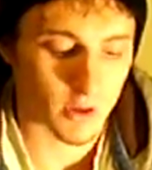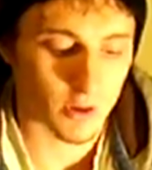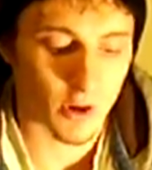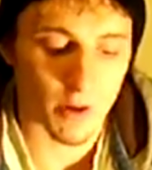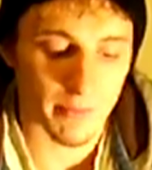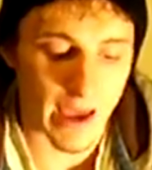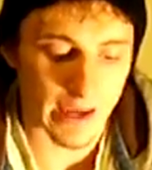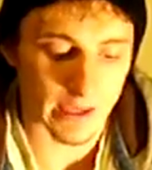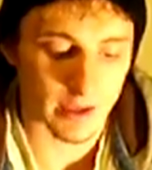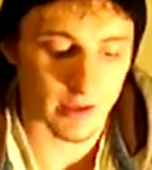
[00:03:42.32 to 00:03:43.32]
gone
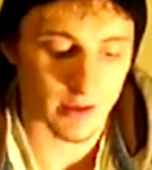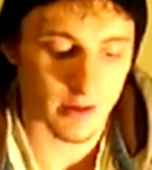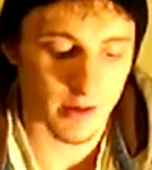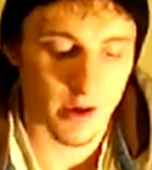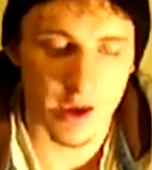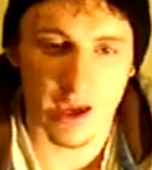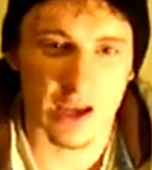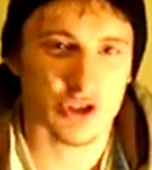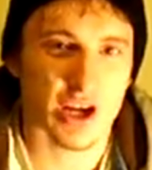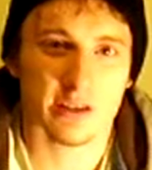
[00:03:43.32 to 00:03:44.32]
back
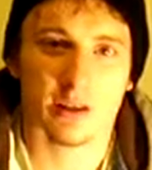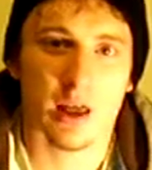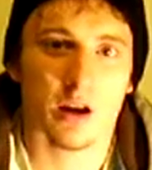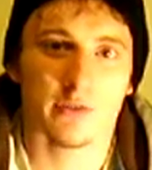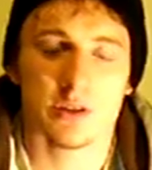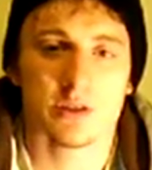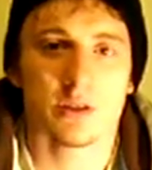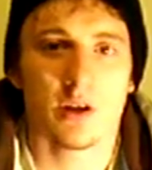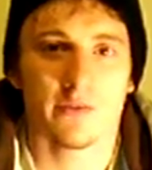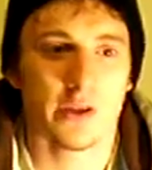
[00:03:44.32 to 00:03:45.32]
and checked a lot of its
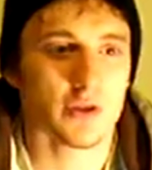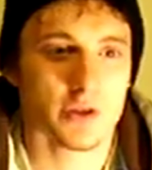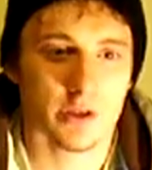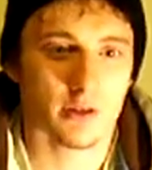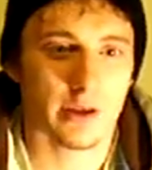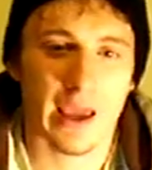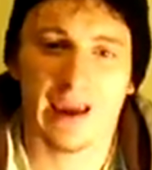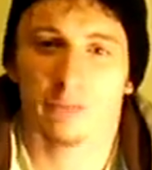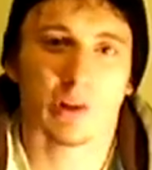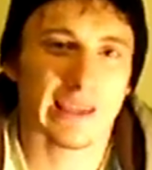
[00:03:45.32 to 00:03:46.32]
features
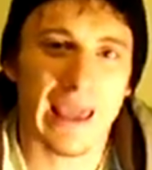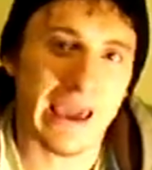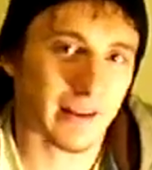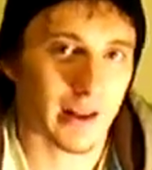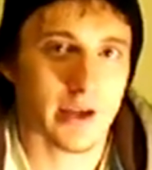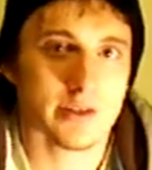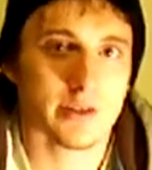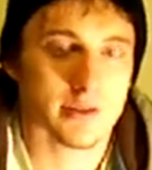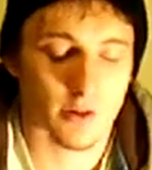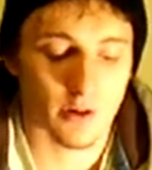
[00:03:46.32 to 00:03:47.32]
and really analyzed
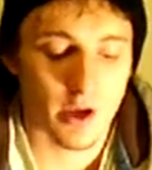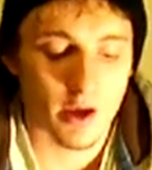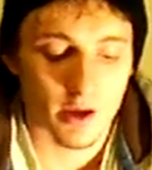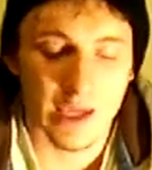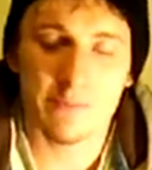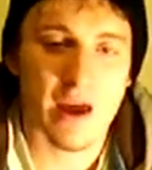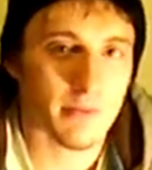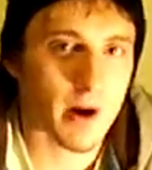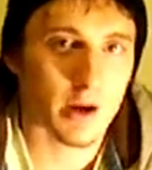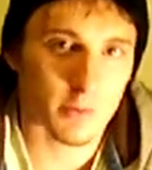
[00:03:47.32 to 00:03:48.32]
it. So keep that
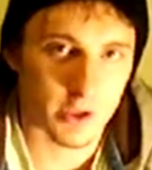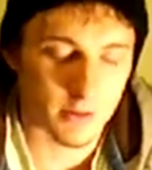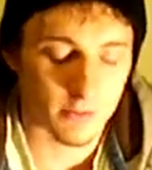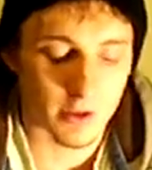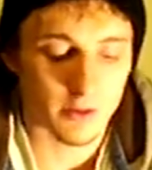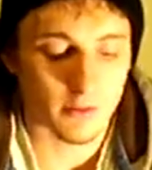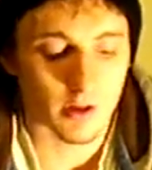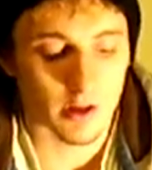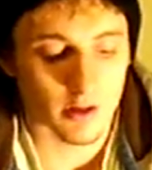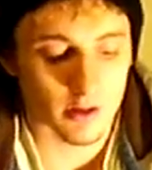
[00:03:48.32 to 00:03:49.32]
in mind when
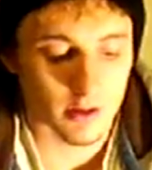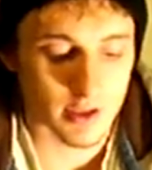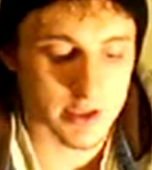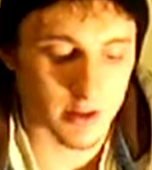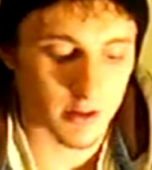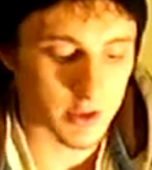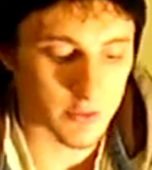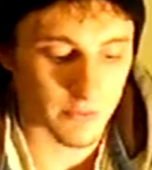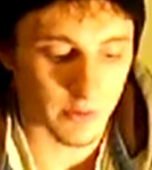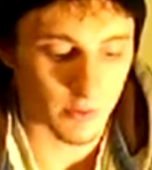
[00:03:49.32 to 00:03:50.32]
you consider
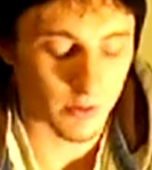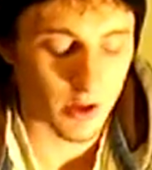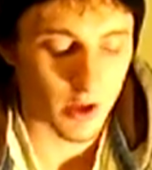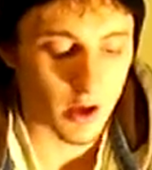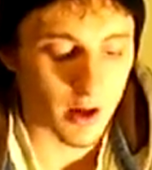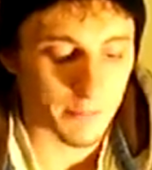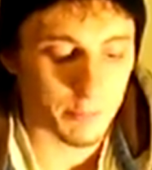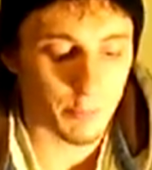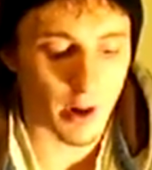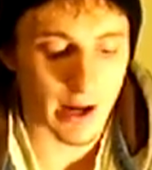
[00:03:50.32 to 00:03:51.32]
this review.
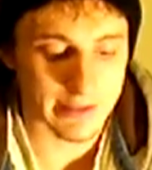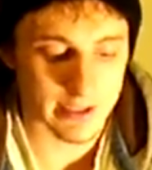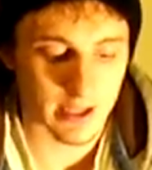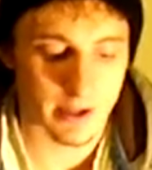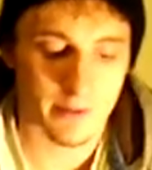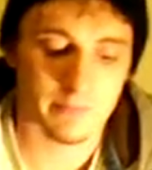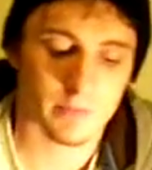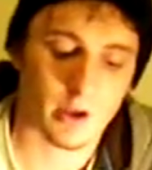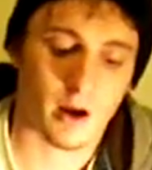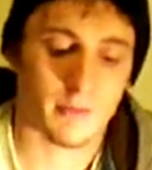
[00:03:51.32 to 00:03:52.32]
But
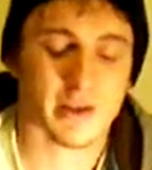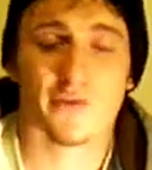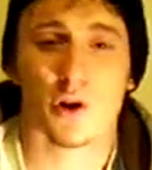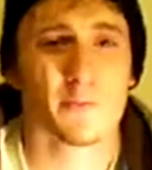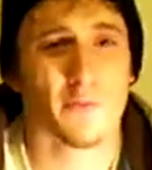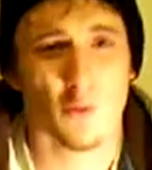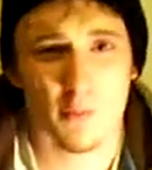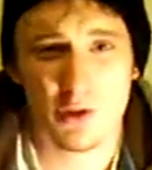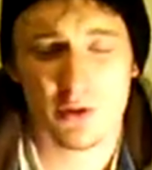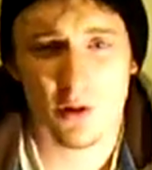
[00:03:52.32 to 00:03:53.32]
as far as
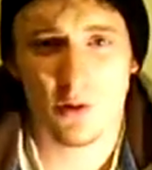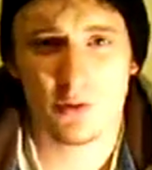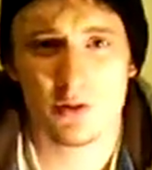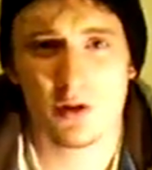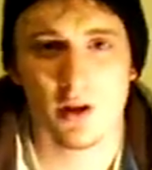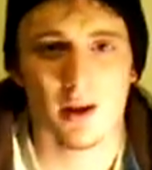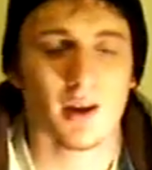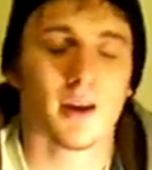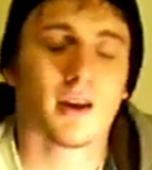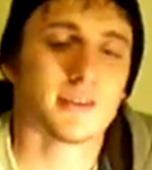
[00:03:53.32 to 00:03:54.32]
performance goes,
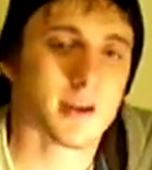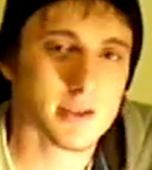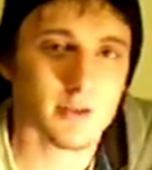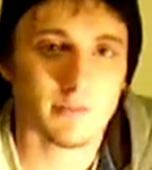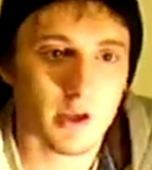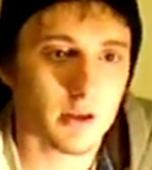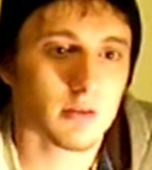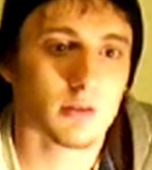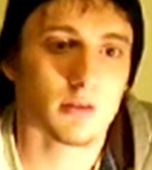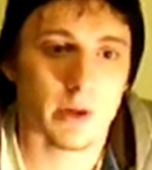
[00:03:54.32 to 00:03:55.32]
does it meet
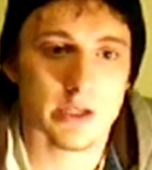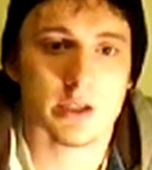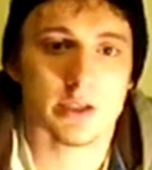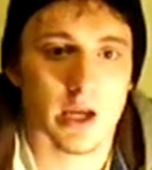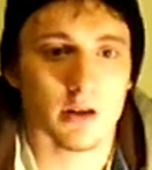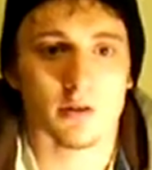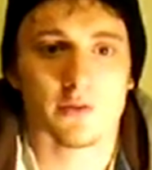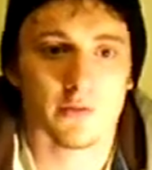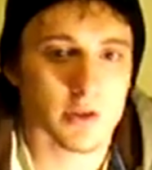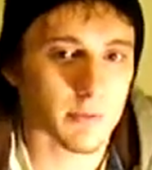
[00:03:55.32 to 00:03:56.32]
the basic standards
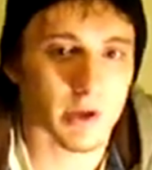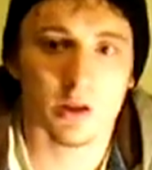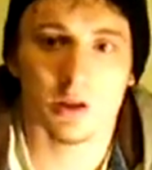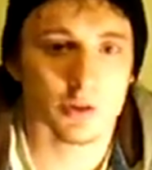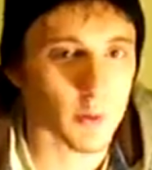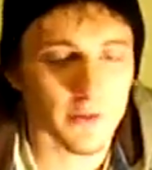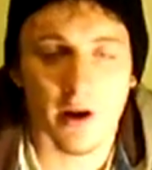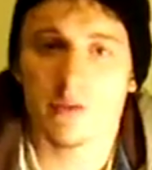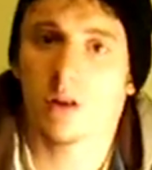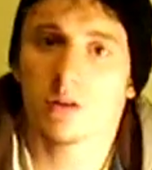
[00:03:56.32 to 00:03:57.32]
for something in a
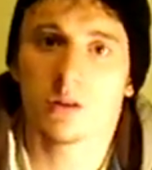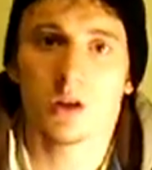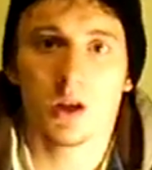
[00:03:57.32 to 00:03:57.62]
$25,